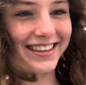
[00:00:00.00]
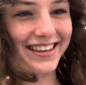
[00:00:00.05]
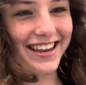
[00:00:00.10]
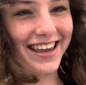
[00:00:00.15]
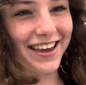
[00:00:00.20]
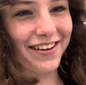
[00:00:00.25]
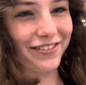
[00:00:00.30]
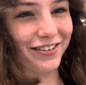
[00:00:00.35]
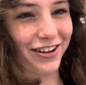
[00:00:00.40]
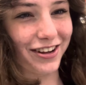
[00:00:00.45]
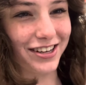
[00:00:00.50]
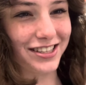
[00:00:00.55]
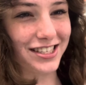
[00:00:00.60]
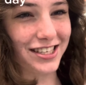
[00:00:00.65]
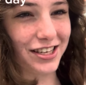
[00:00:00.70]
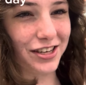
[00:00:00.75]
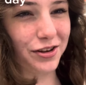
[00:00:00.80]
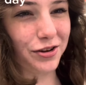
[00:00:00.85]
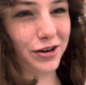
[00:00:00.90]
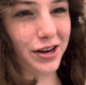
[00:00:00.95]
Hey vlog, it's
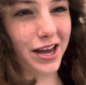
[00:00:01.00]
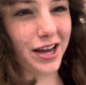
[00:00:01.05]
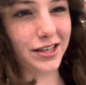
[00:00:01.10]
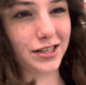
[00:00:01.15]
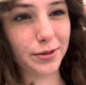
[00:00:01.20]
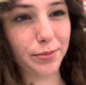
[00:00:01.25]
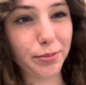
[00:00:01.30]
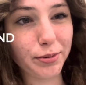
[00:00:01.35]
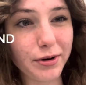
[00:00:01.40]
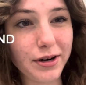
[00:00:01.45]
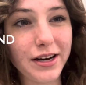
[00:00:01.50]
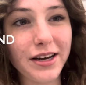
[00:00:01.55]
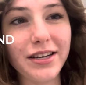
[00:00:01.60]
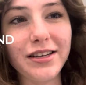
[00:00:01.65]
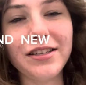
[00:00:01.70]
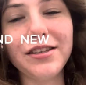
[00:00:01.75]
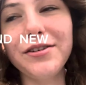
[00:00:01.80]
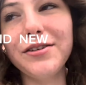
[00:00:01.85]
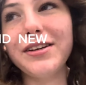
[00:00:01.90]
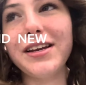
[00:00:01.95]
a new day. It's a
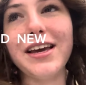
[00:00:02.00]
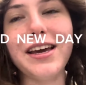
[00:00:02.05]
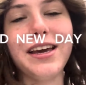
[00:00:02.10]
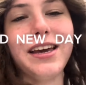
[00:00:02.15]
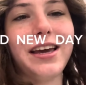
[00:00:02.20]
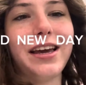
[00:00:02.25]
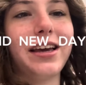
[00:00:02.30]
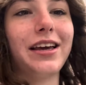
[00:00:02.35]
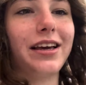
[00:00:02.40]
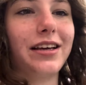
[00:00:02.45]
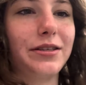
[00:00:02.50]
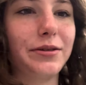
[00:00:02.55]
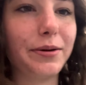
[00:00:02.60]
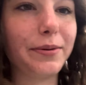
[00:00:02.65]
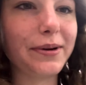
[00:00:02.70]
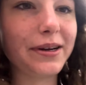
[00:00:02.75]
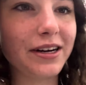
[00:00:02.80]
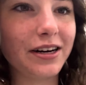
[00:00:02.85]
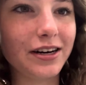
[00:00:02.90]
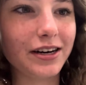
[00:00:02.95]
brand new day, and guess
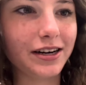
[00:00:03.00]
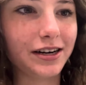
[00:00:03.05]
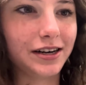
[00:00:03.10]
where we are?